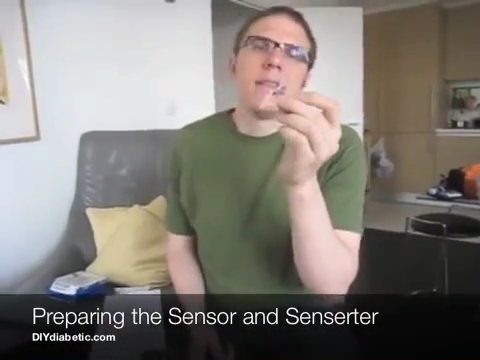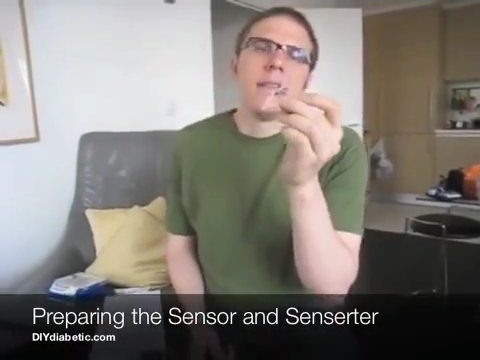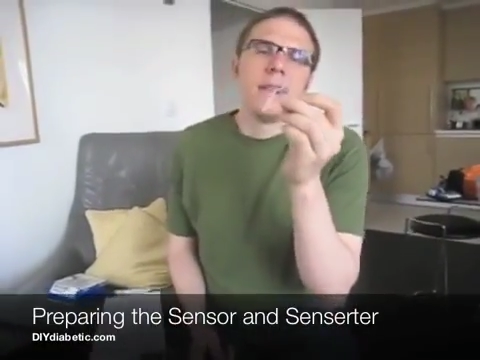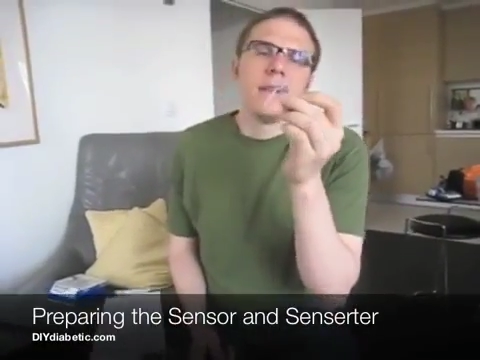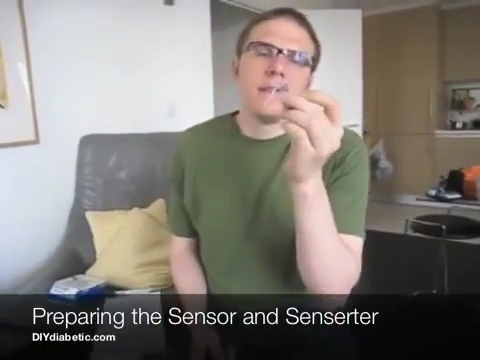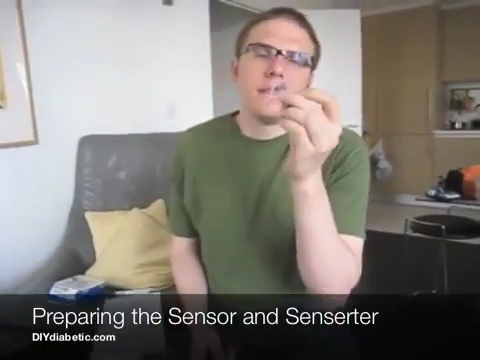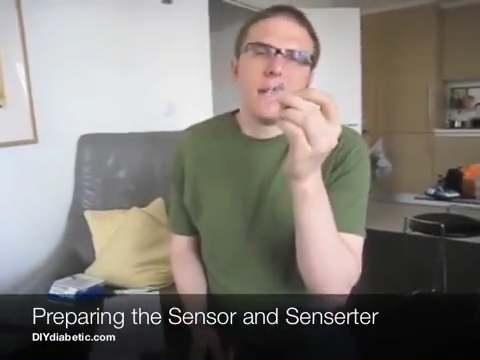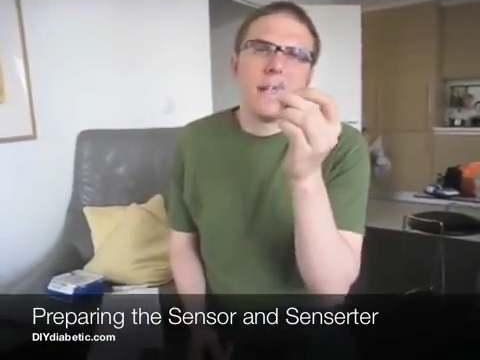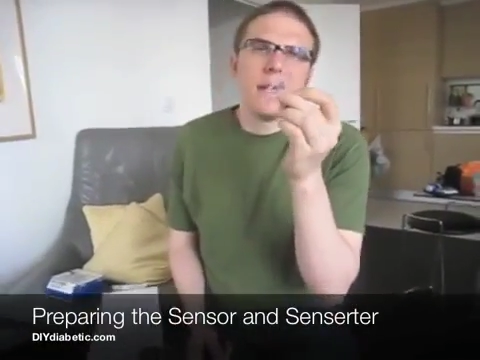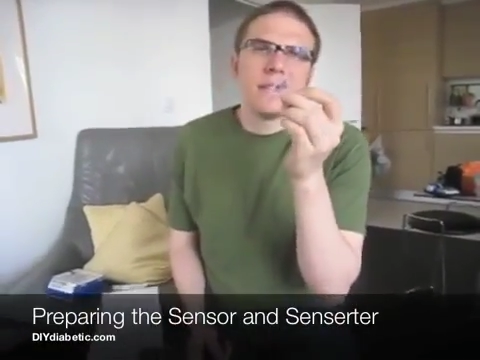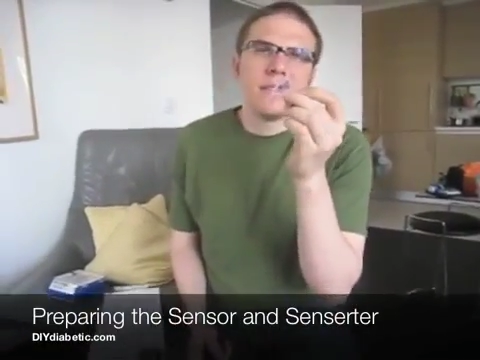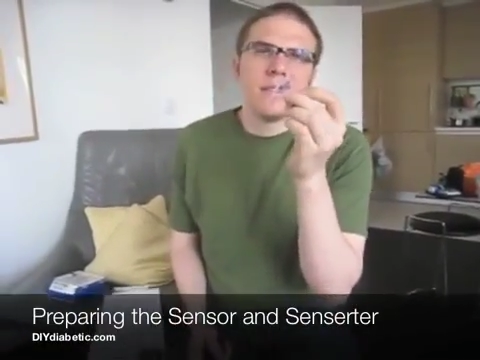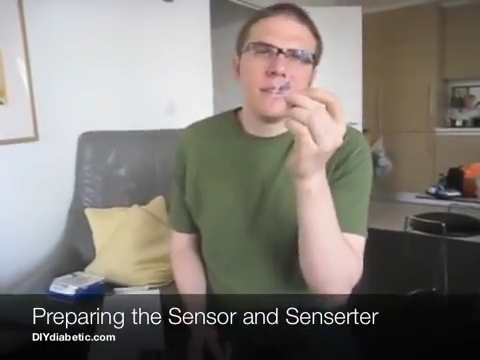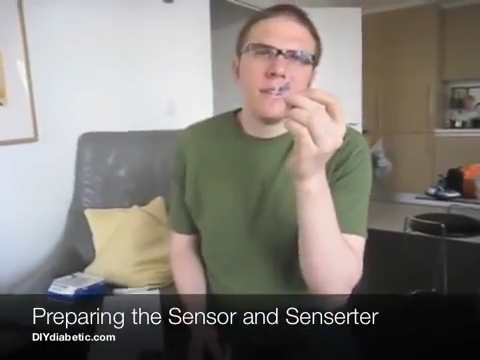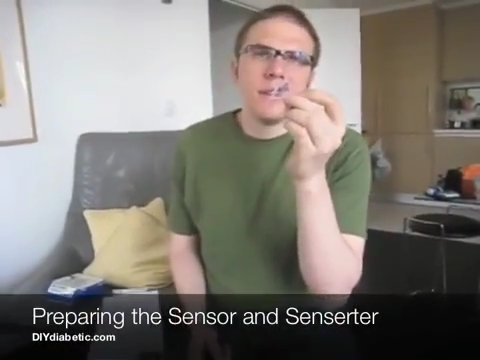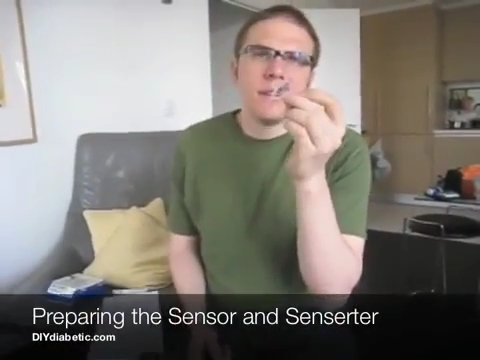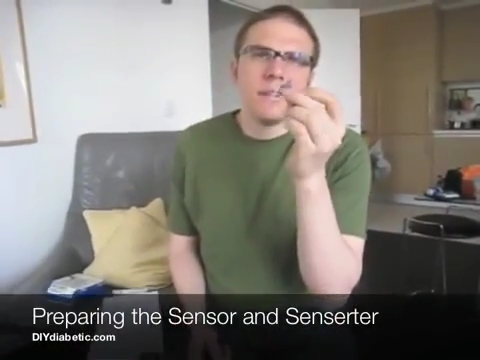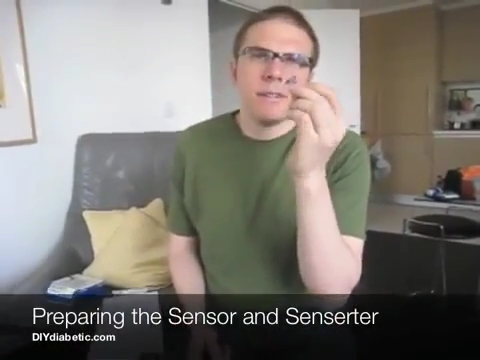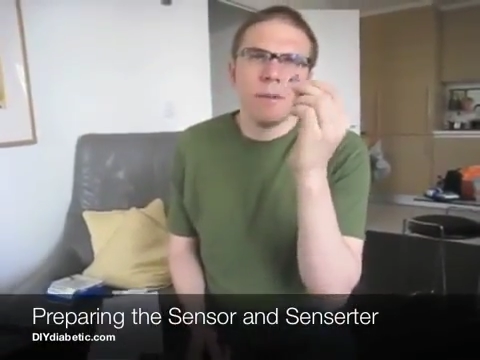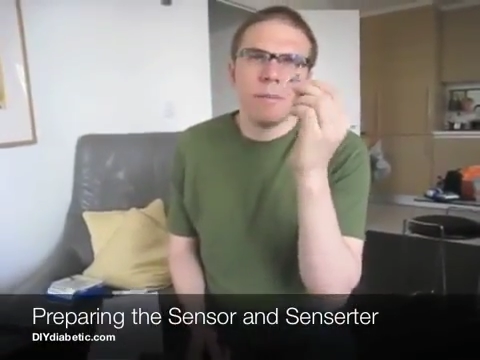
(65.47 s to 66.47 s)
the
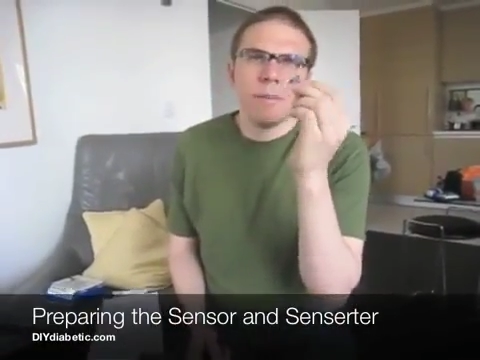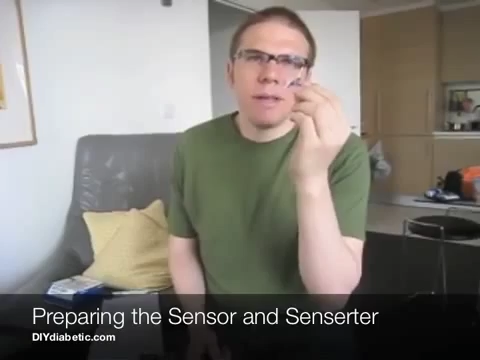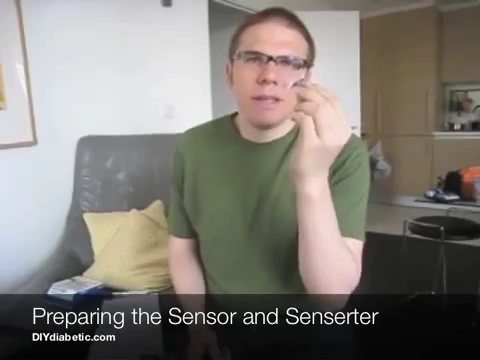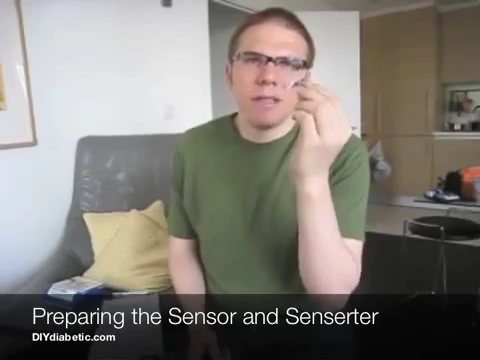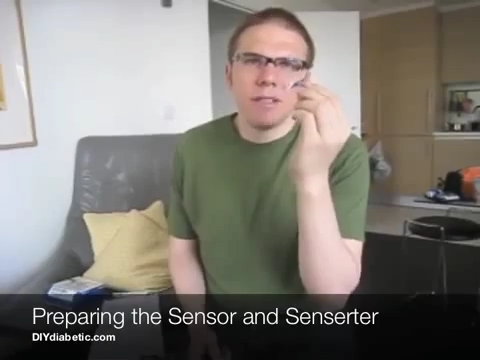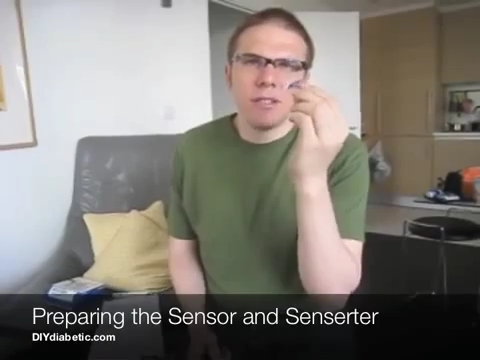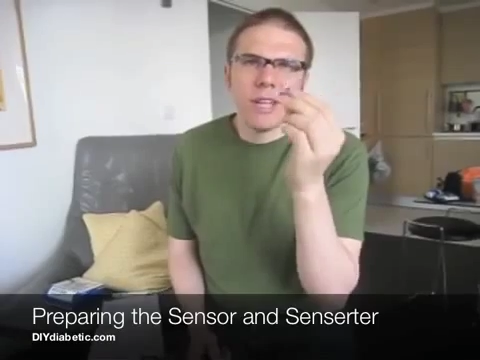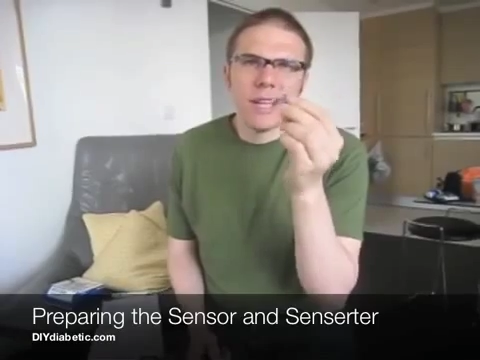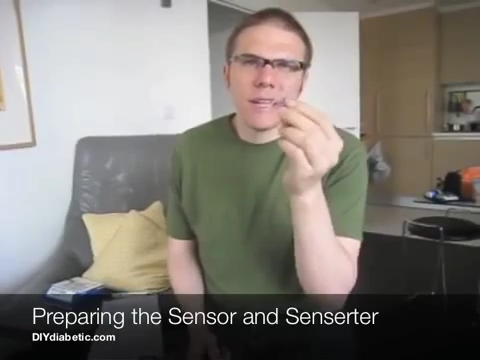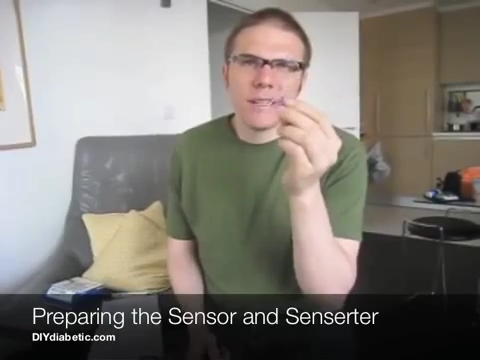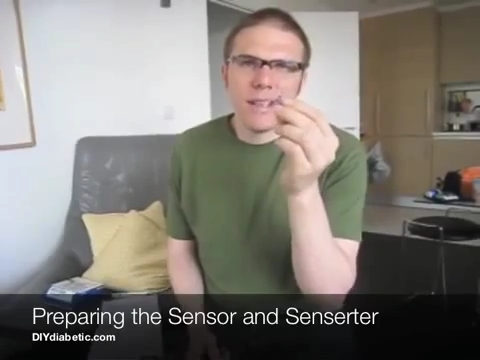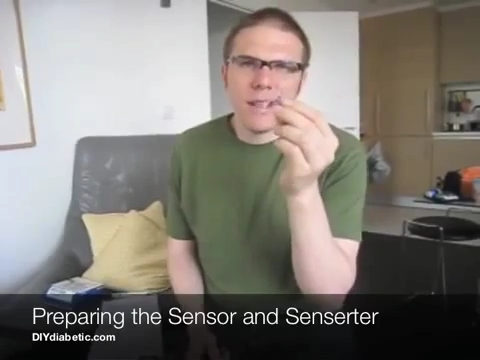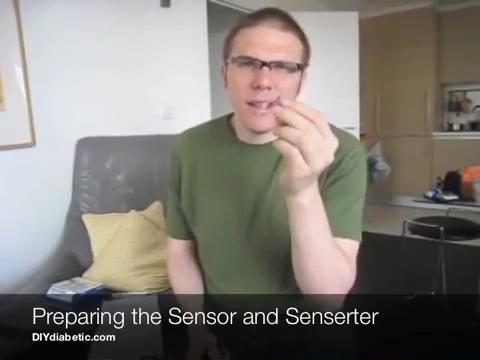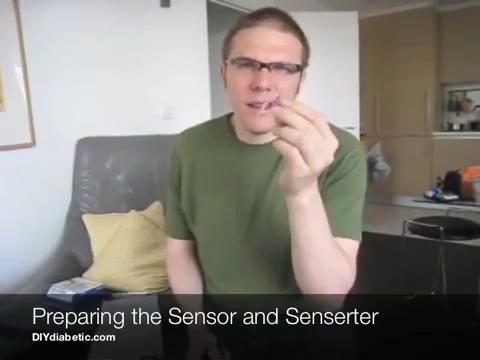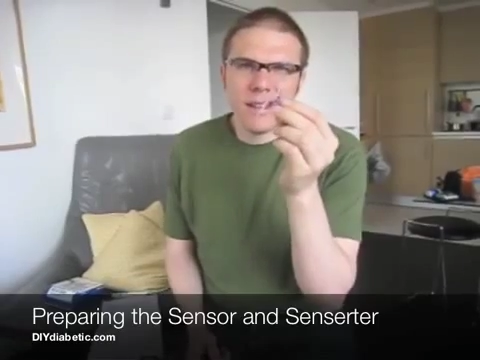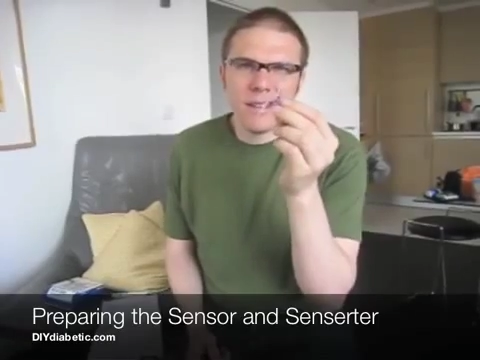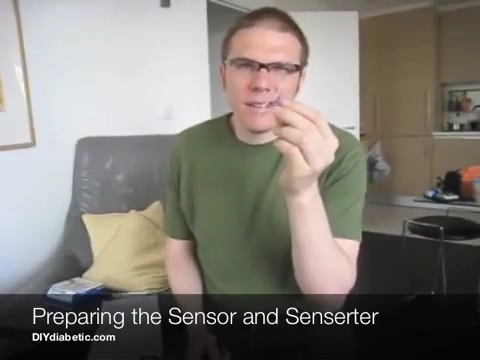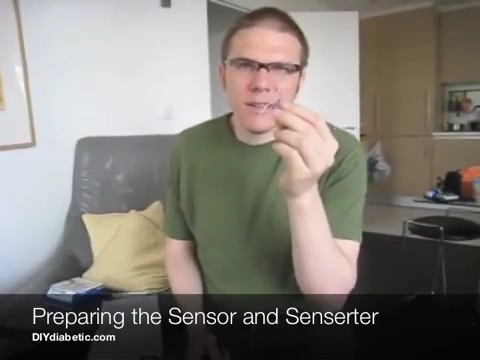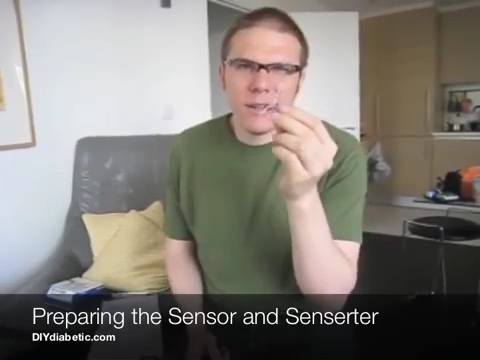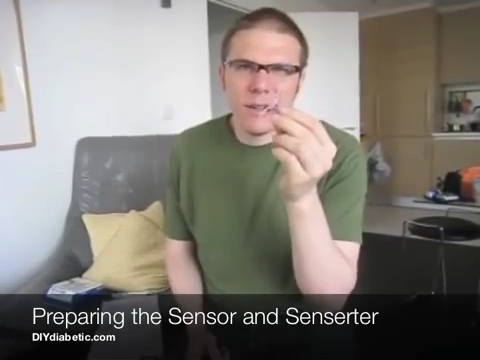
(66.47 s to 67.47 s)
sensor to be
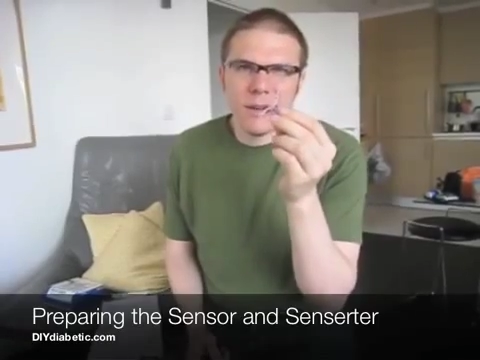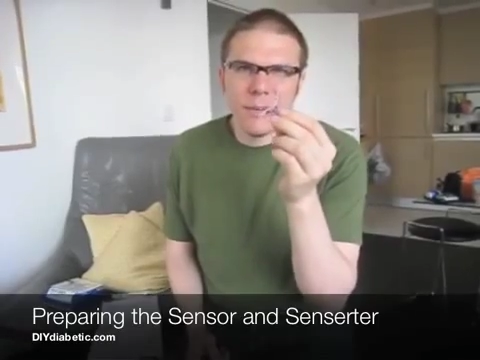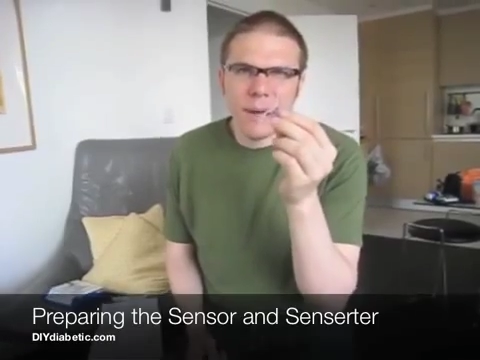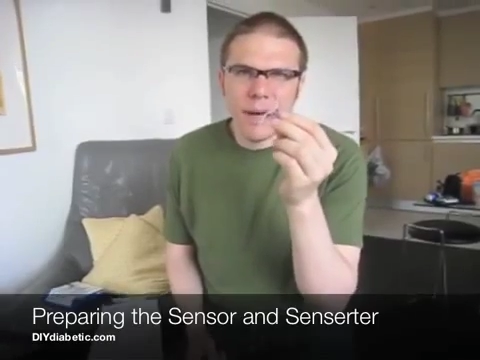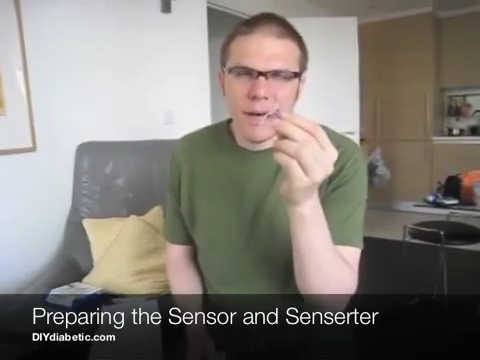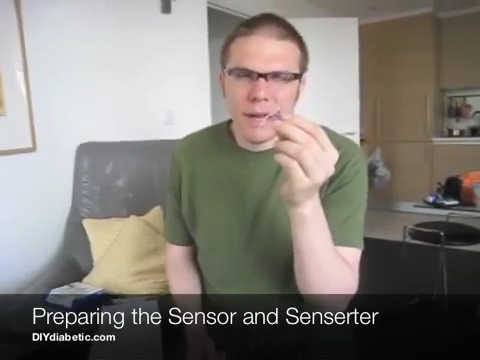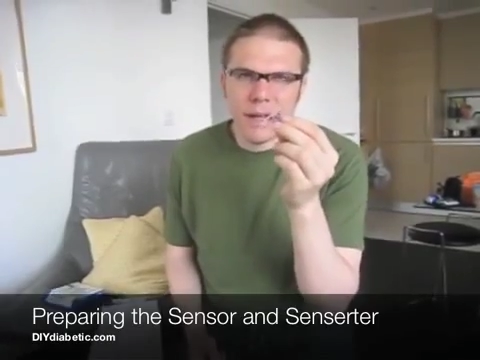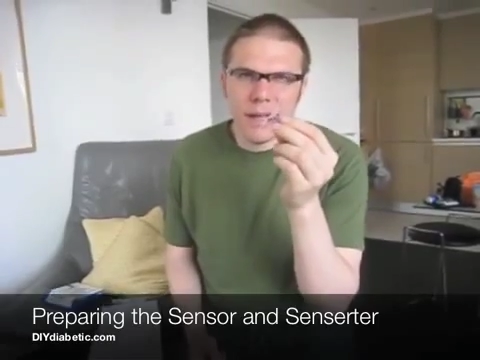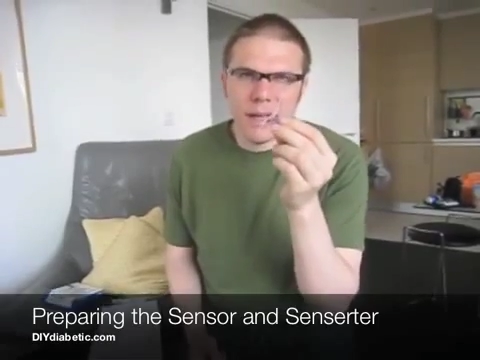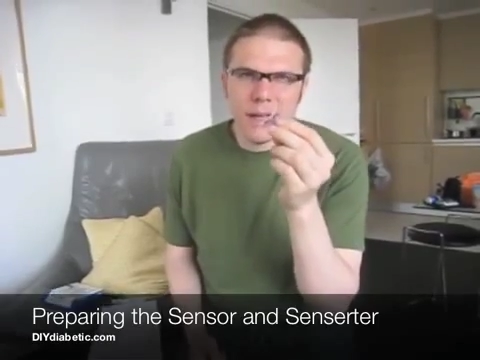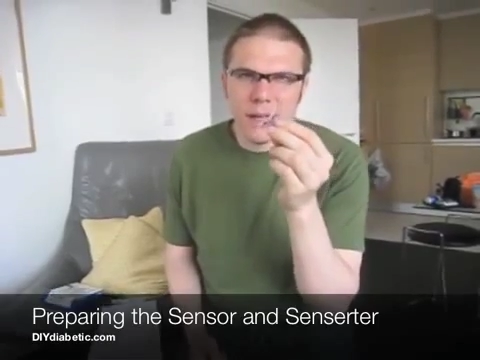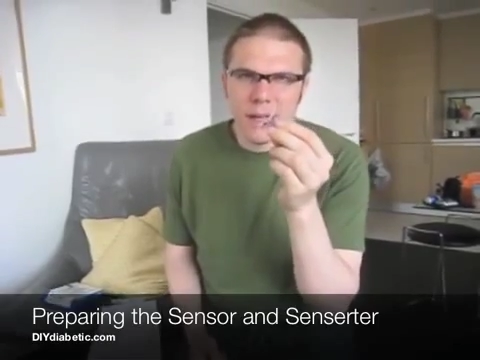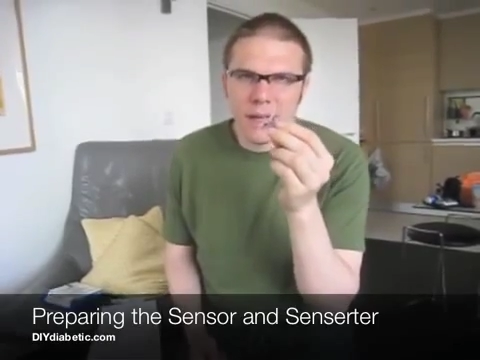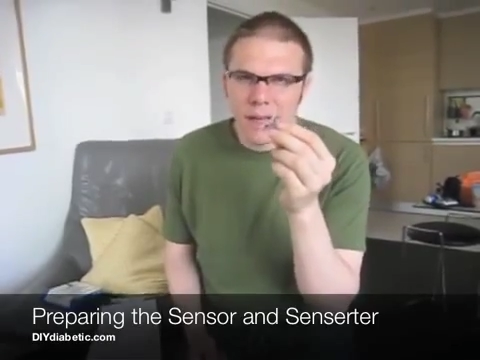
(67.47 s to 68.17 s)
injected into your body.